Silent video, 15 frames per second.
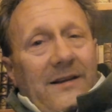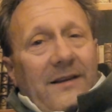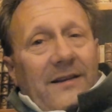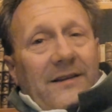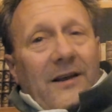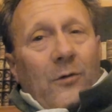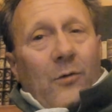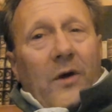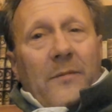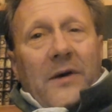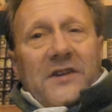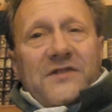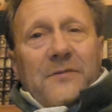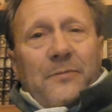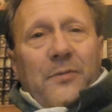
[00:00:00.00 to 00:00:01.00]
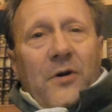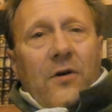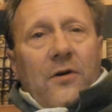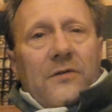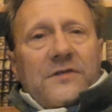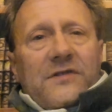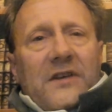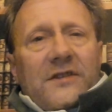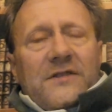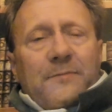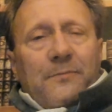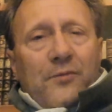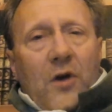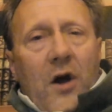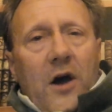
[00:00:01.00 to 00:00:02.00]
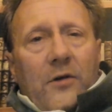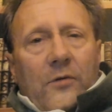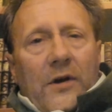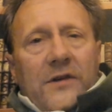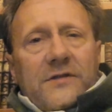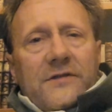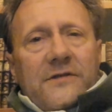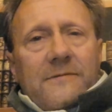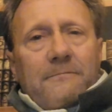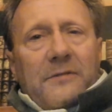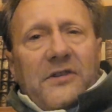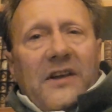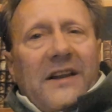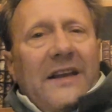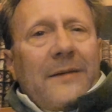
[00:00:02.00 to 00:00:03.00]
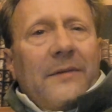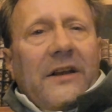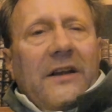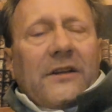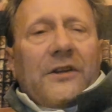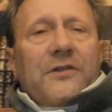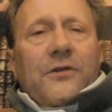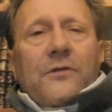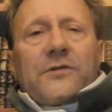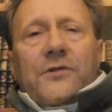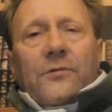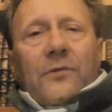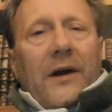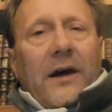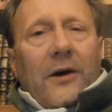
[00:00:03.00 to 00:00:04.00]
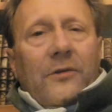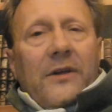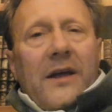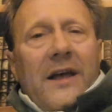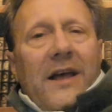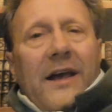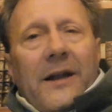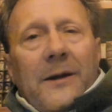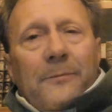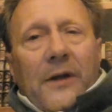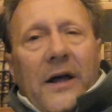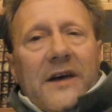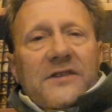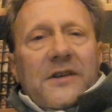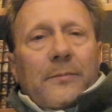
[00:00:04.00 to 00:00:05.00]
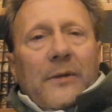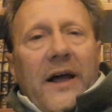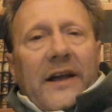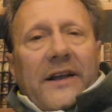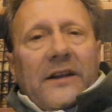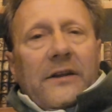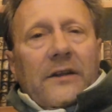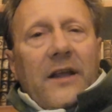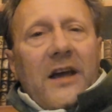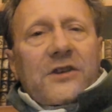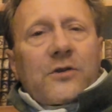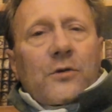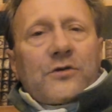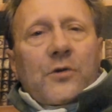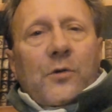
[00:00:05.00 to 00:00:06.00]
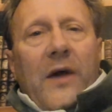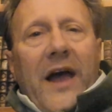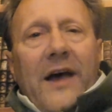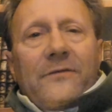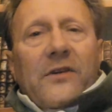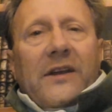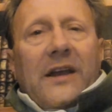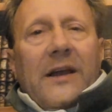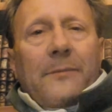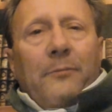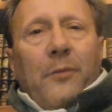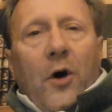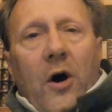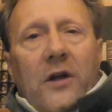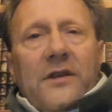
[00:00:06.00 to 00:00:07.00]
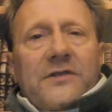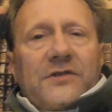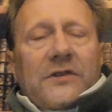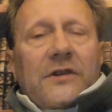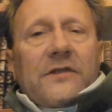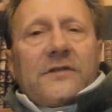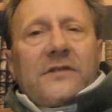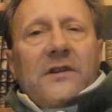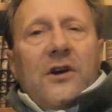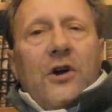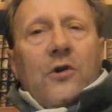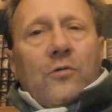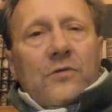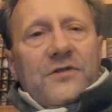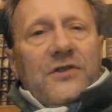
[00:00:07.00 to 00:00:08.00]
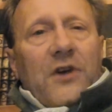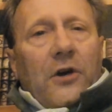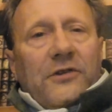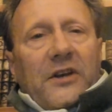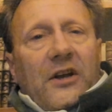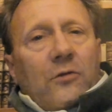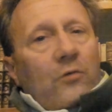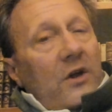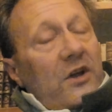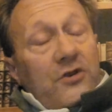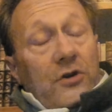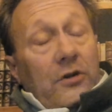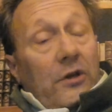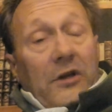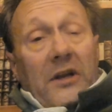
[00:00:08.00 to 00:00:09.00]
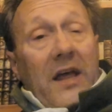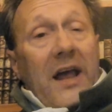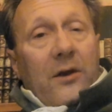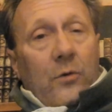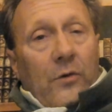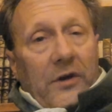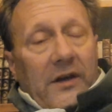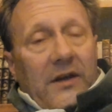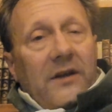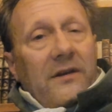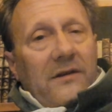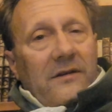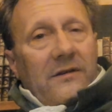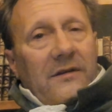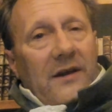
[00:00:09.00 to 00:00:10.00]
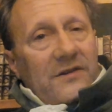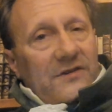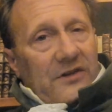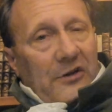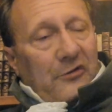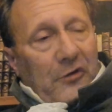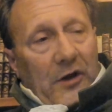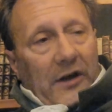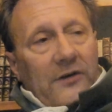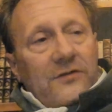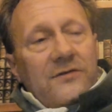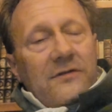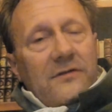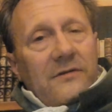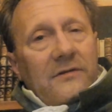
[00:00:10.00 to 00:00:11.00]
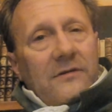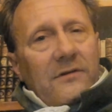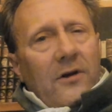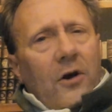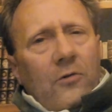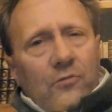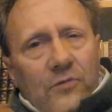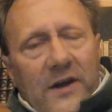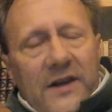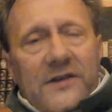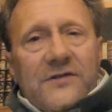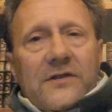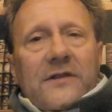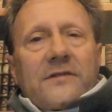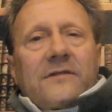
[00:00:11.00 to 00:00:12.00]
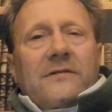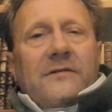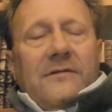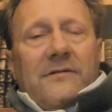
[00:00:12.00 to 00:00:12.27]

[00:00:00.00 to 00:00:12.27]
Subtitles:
Now, one might suppose that's progress, but then he immediately turns around and implies that black intellectuals who advocate policies resulting in racial inequity, as he thinks, are racist.